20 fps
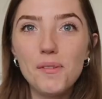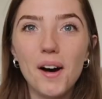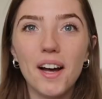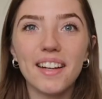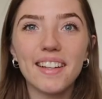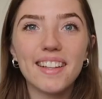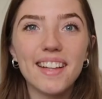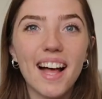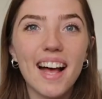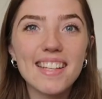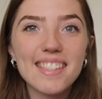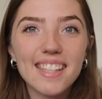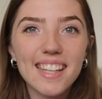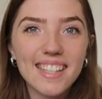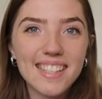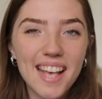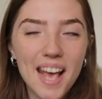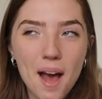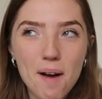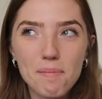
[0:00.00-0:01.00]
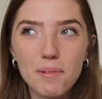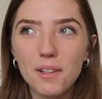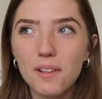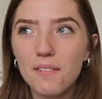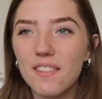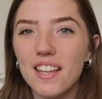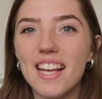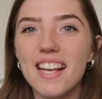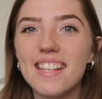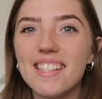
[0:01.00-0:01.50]
One classic example
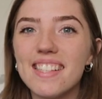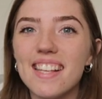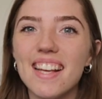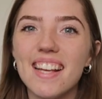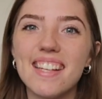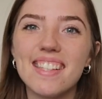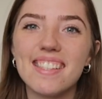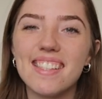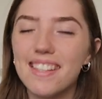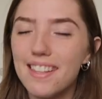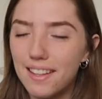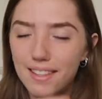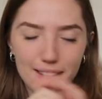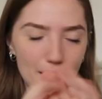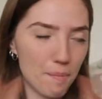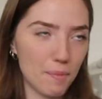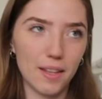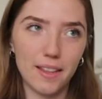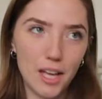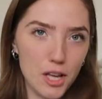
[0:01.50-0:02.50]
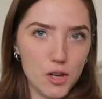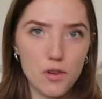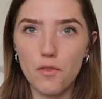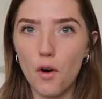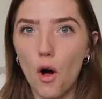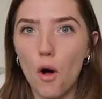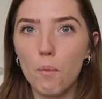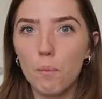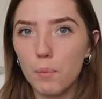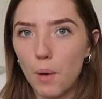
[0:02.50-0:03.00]
of this is something that
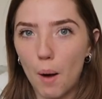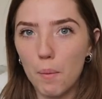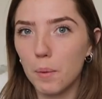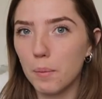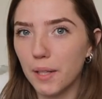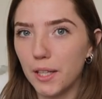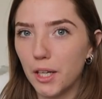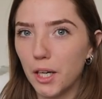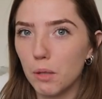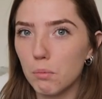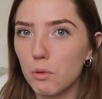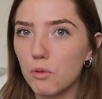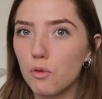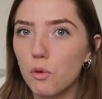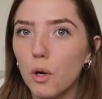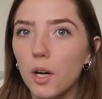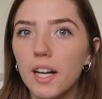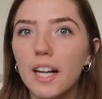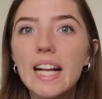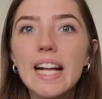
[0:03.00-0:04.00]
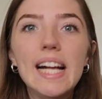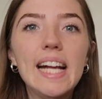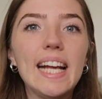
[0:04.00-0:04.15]
you've all probably heard before,